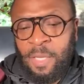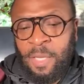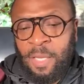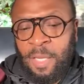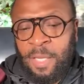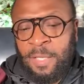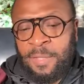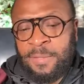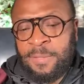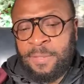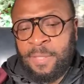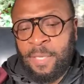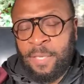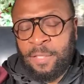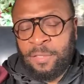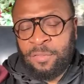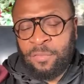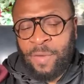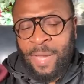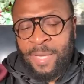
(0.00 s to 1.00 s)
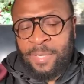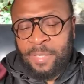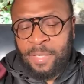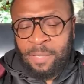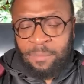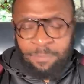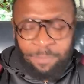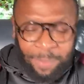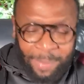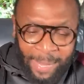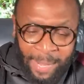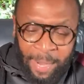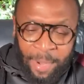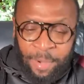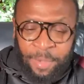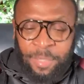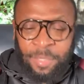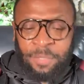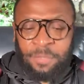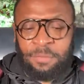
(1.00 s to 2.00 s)
He's uh, trying to
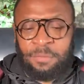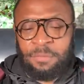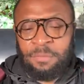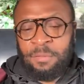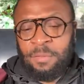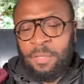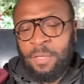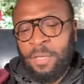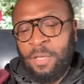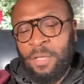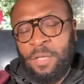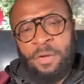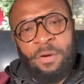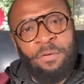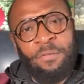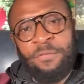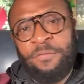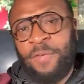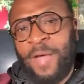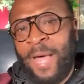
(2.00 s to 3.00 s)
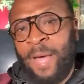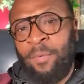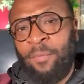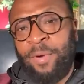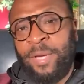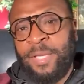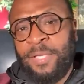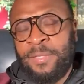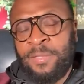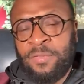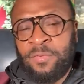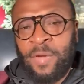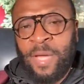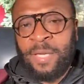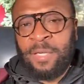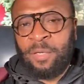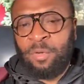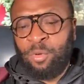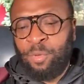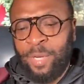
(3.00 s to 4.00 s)
compare you. You're going to find where he's
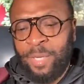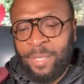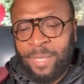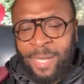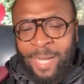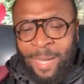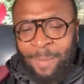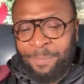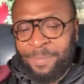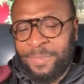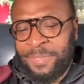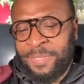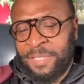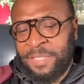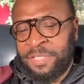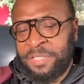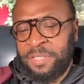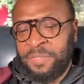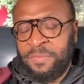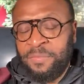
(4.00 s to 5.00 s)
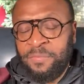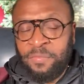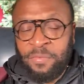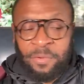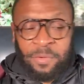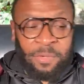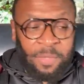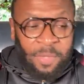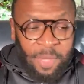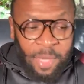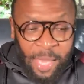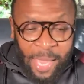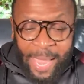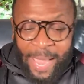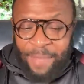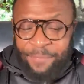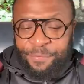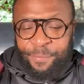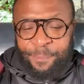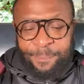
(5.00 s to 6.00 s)
trying to create a competition for
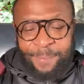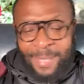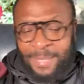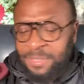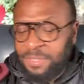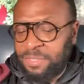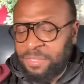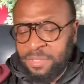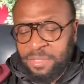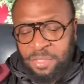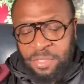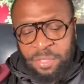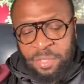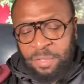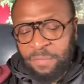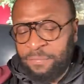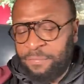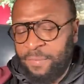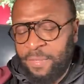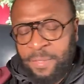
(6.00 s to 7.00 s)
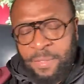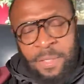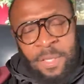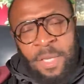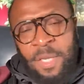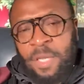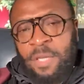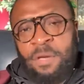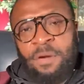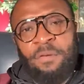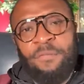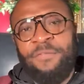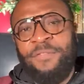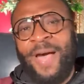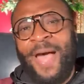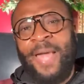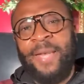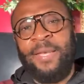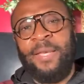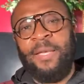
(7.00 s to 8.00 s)
affirmation. You're going to, you're going to
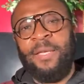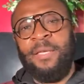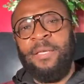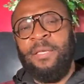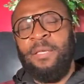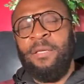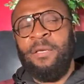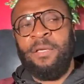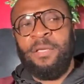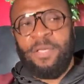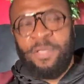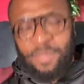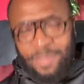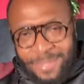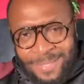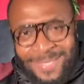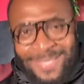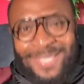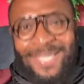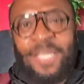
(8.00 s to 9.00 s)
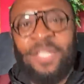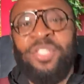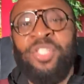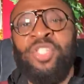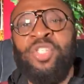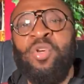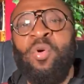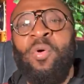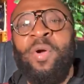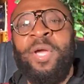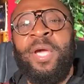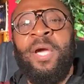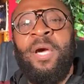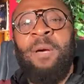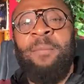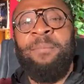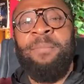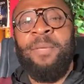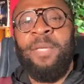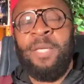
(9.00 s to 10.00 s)
find it. You're, you're going to see it showing
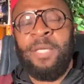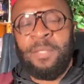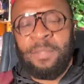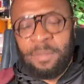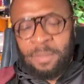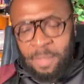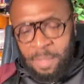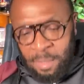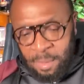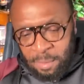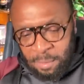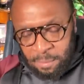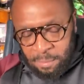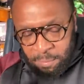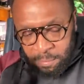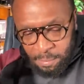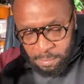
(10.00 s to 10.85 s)
up in, in,